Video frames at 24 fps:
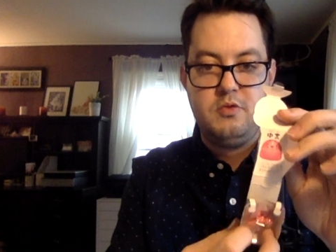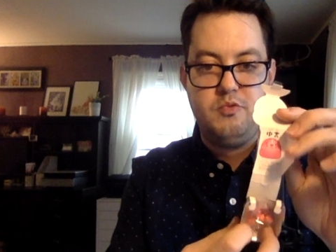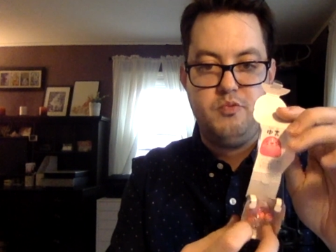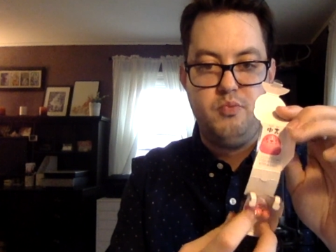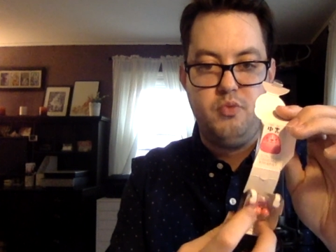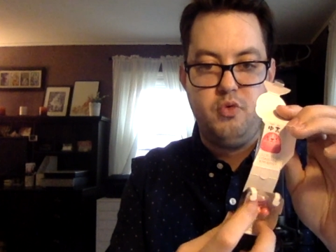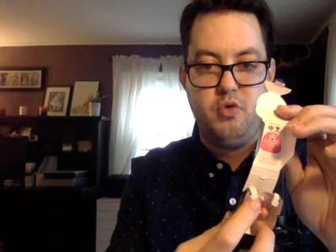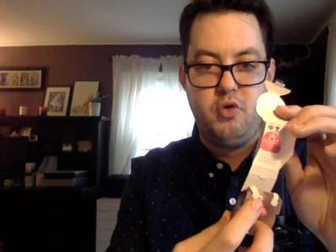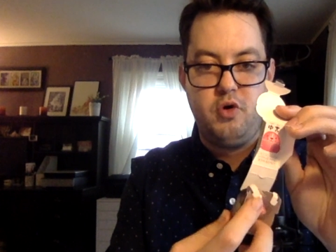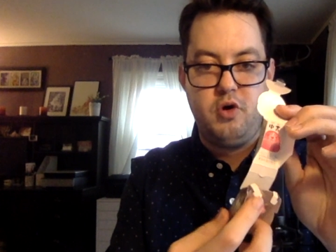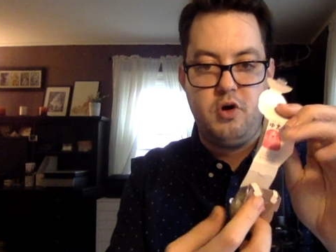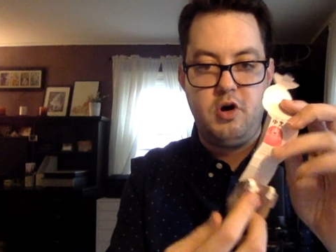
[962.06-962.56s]

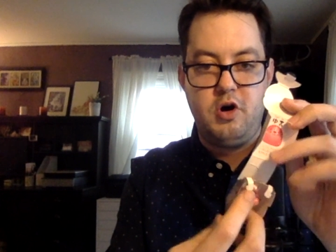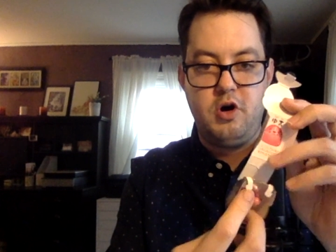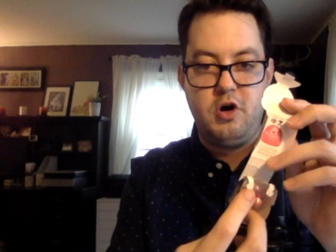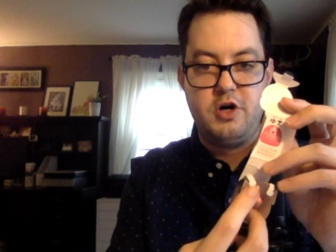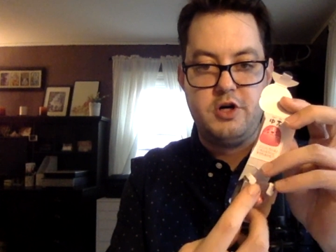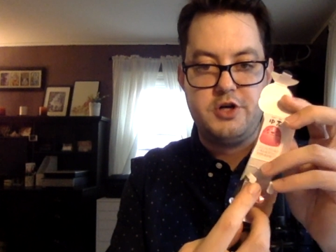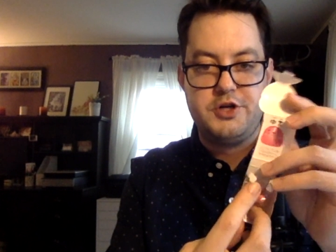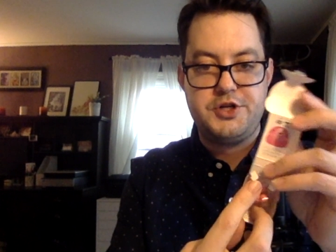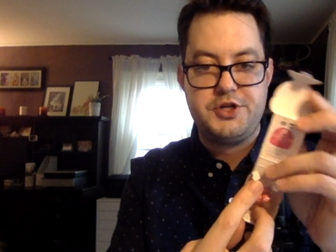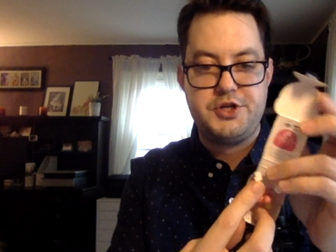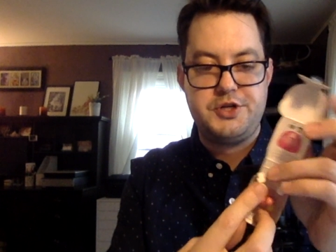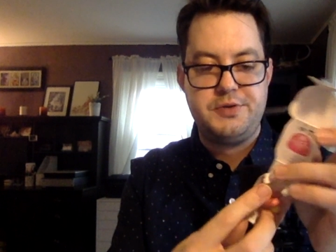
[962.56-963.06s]
more
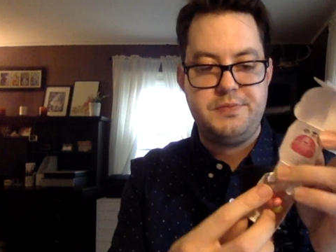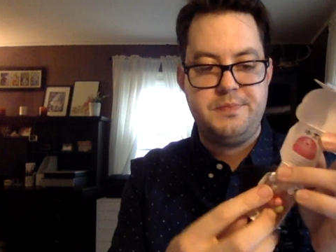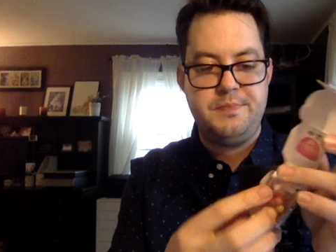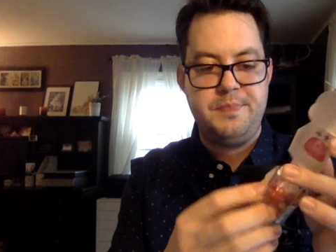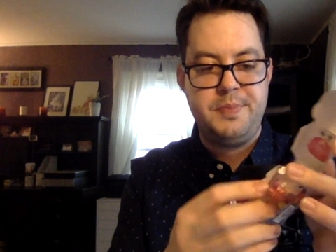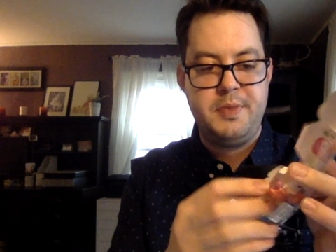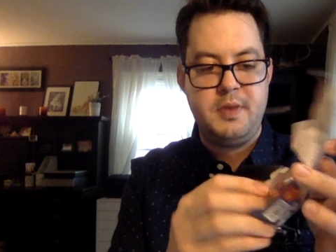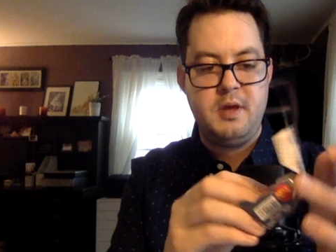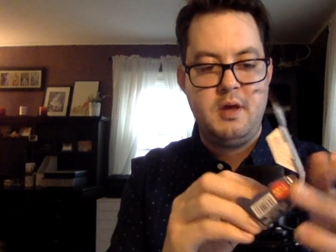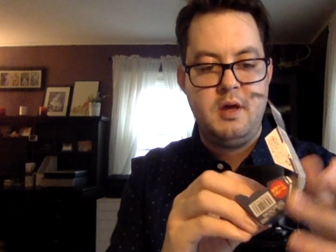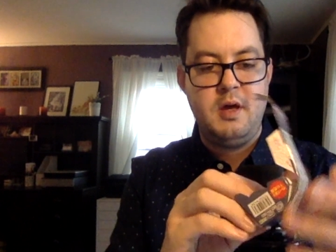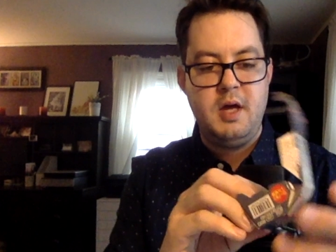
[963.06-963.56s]
art
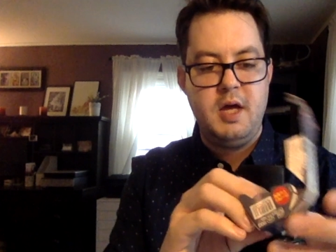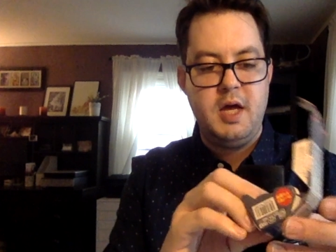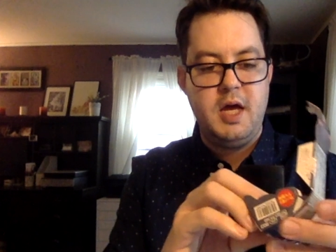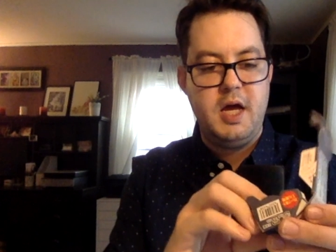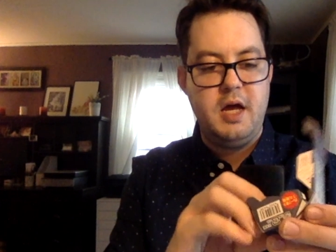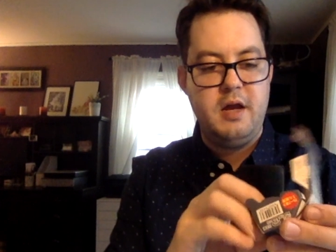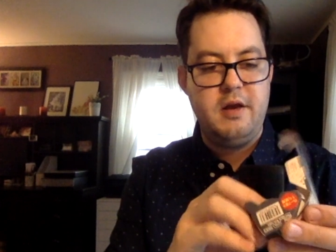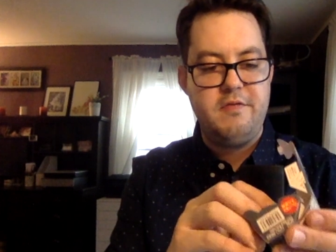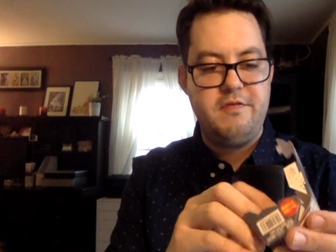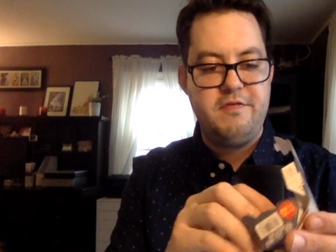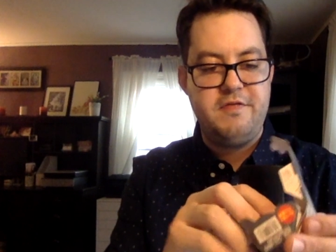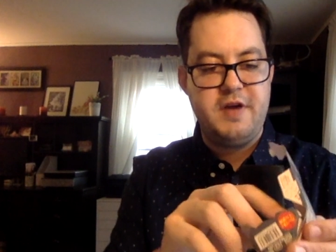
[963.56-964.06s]

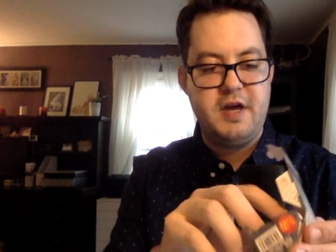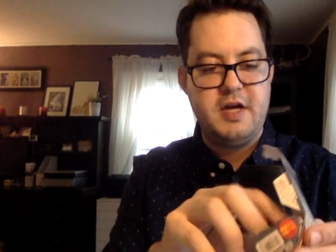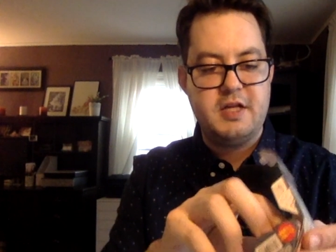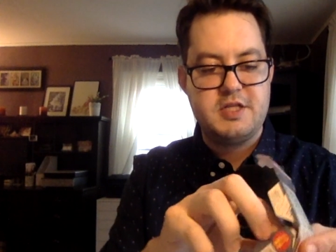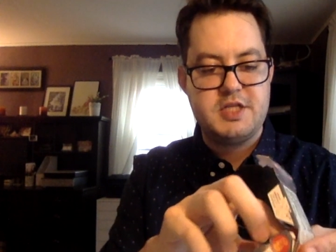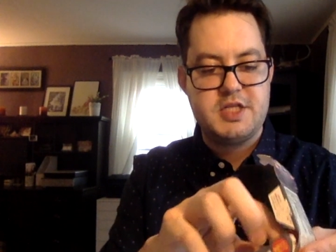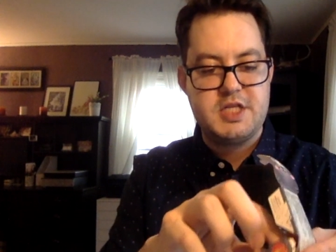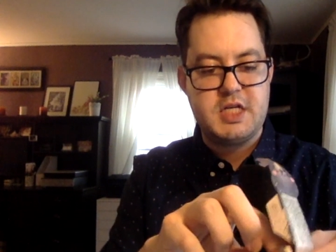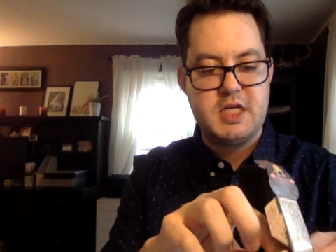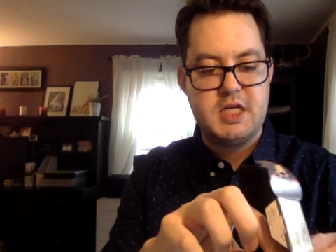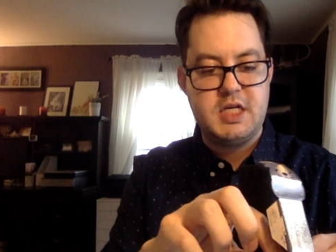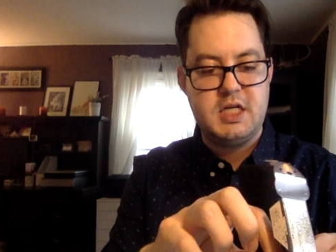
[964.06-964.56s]
and a
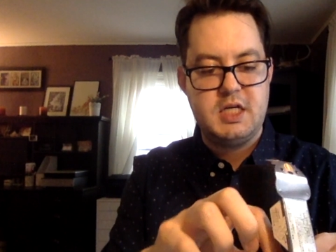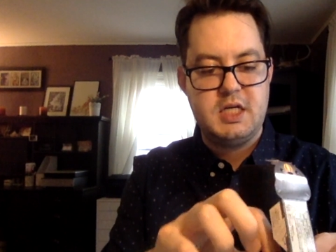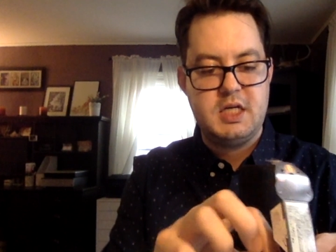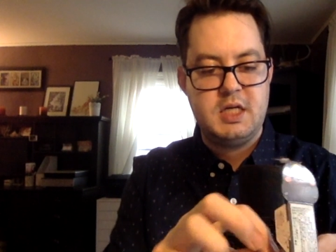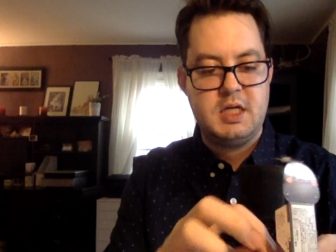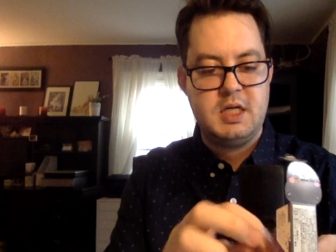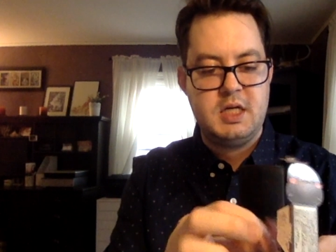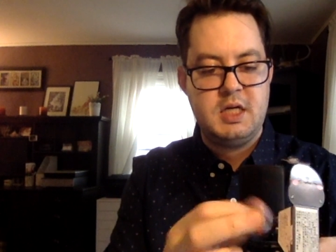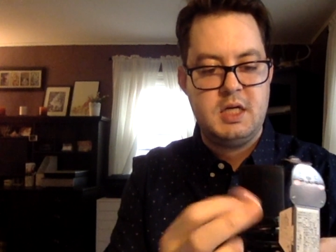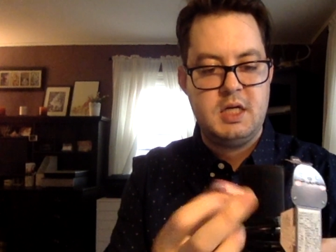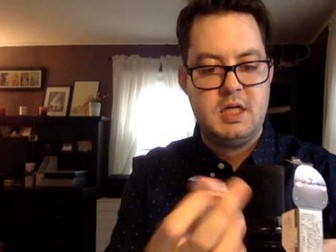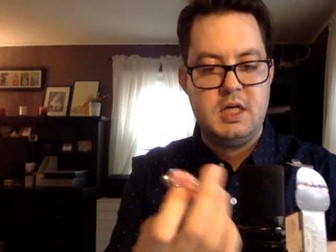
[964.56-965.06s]
fancy
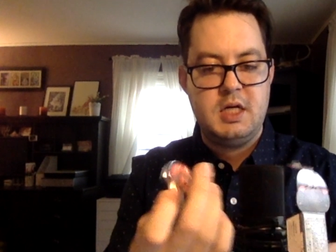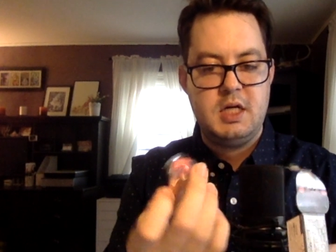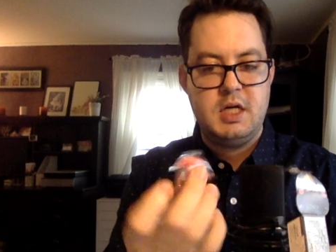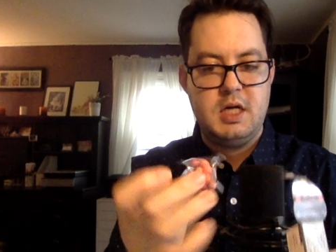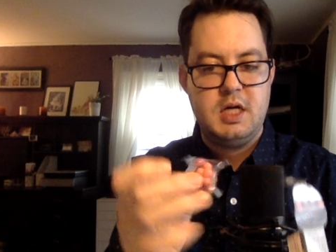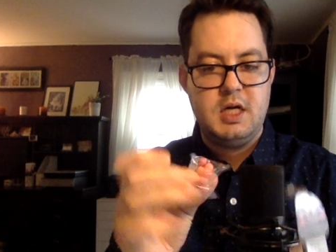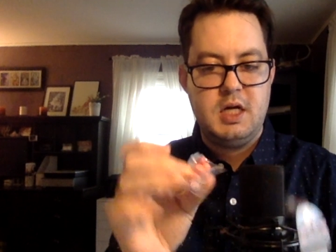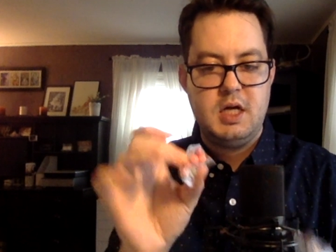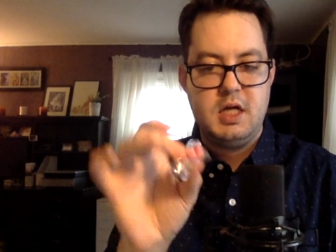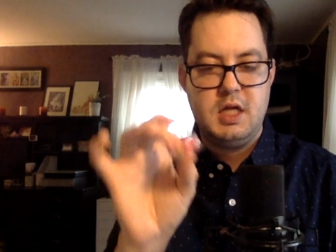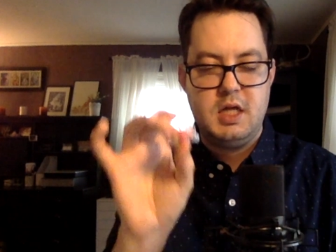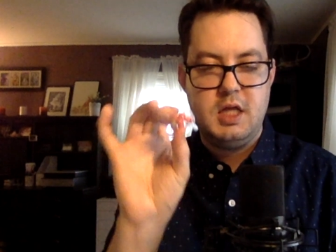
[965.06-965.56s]

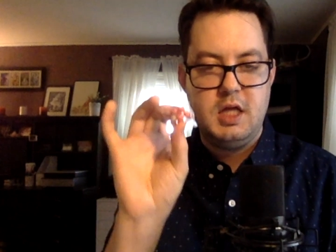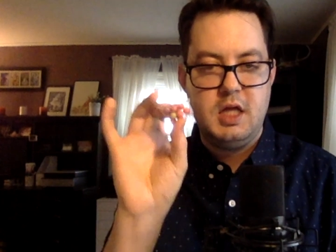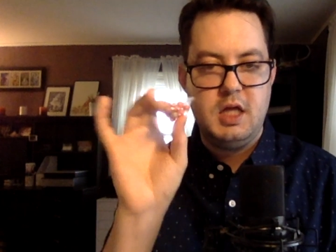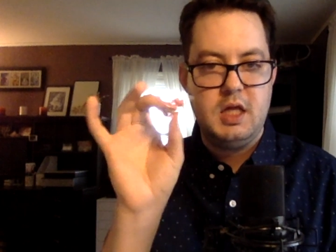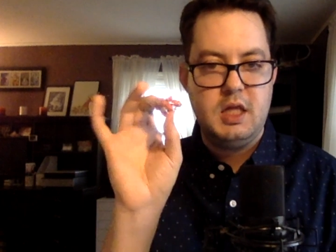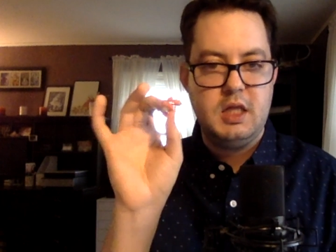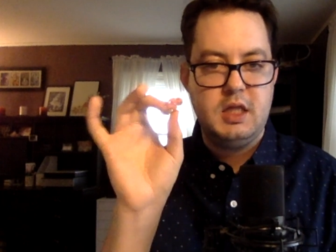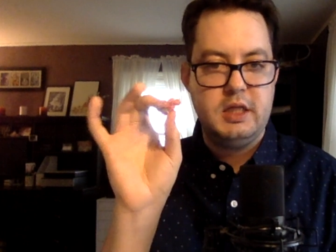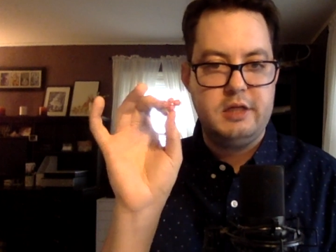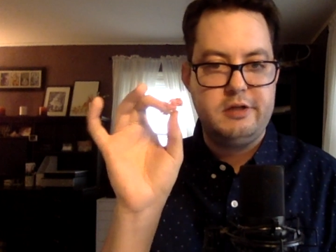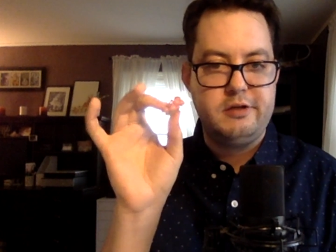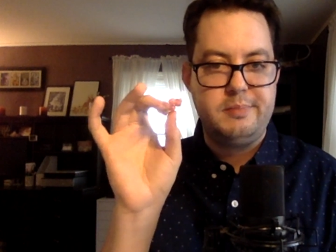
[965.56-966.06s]

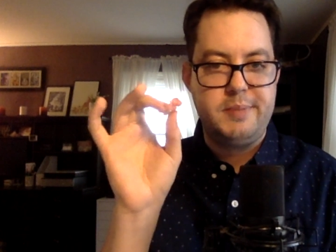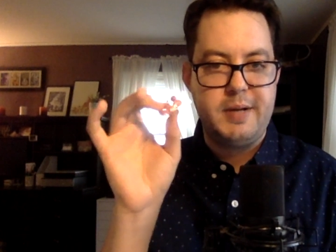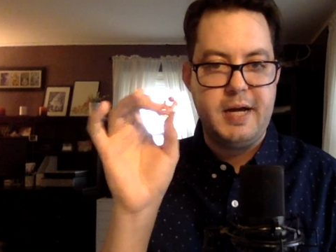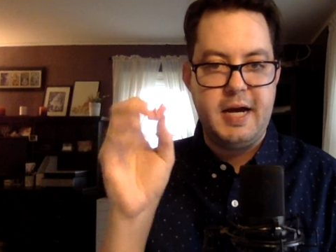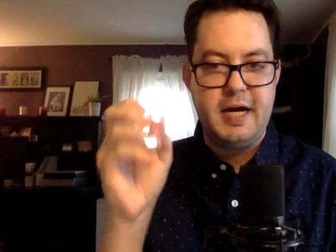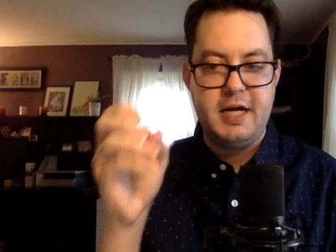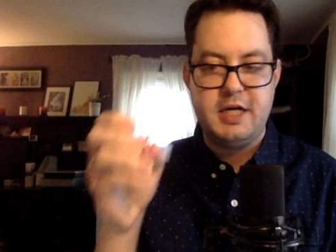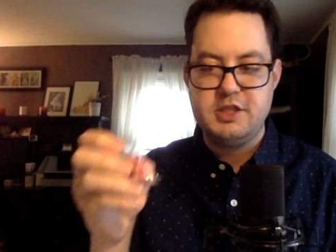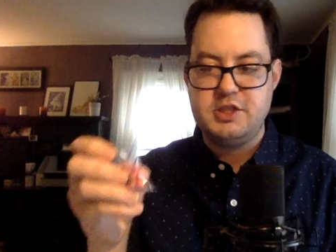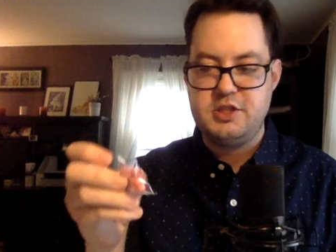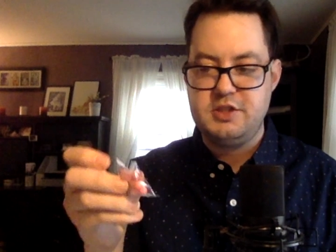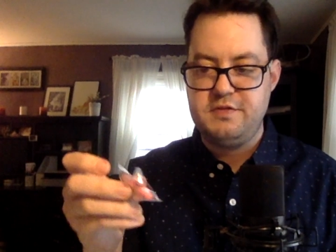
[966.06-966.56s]
little
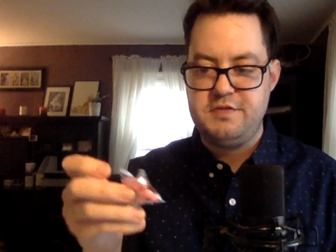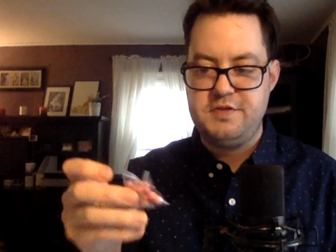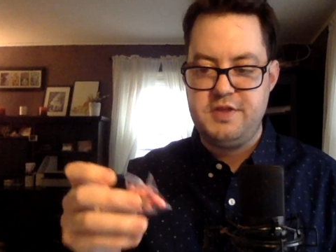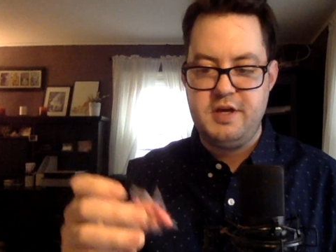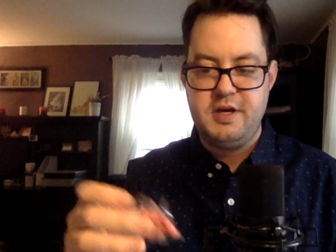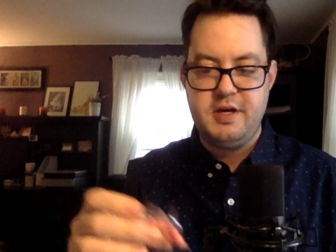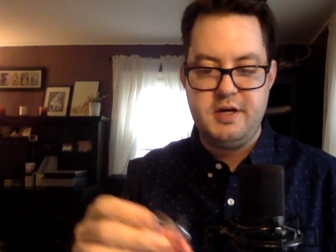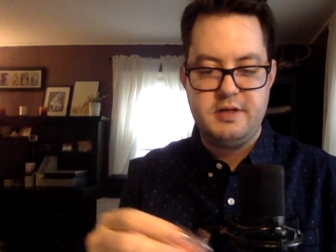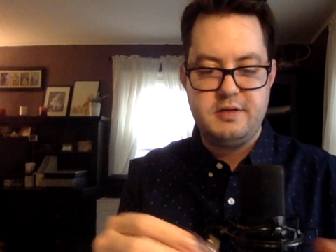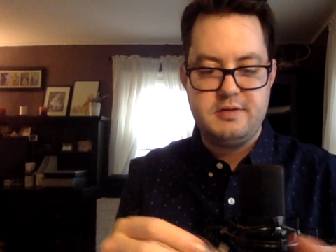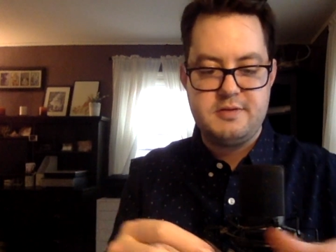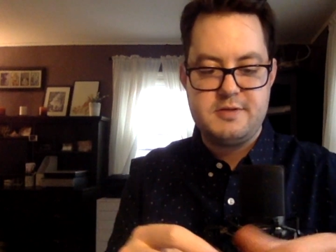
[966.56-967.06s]
package of
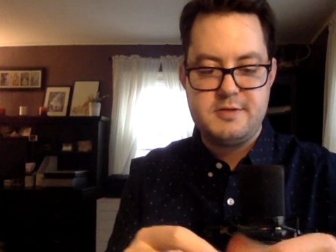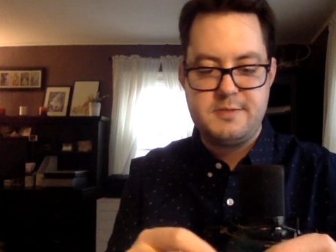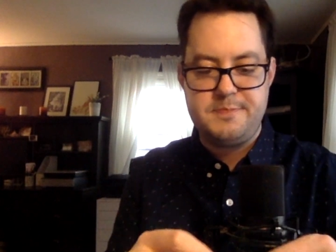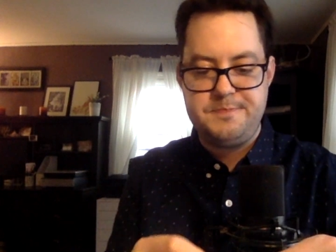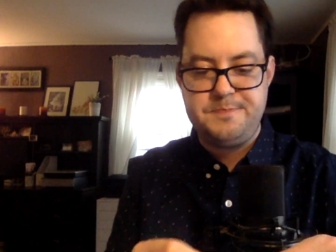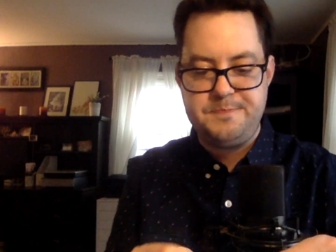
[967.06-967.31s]
things.